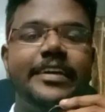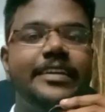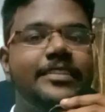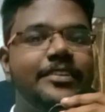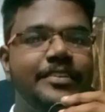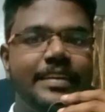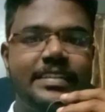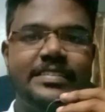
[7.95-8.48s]
in
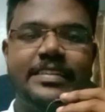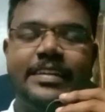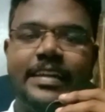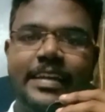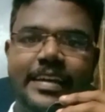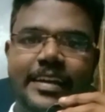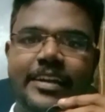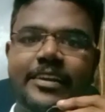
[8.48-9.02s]
the
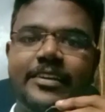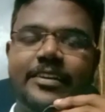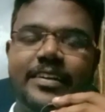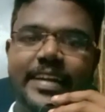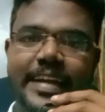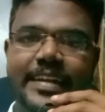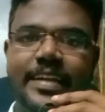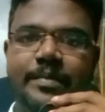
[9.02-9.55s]
recently held
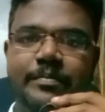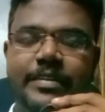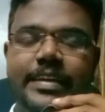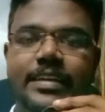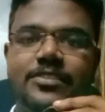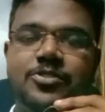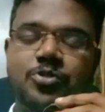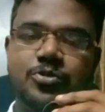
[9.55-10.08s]
NEET
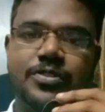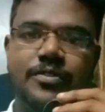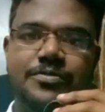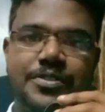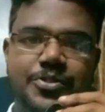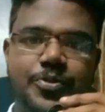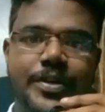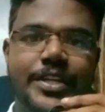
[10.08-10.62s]
MDS
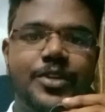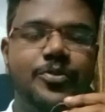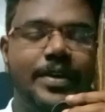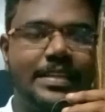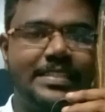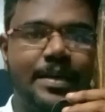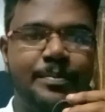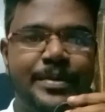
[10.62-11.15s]
2022
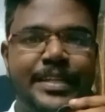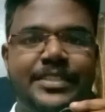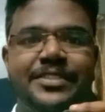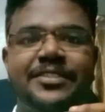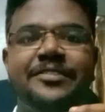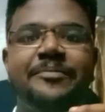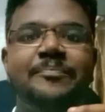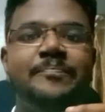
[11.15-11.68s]

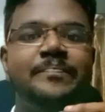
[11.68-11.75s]
examination.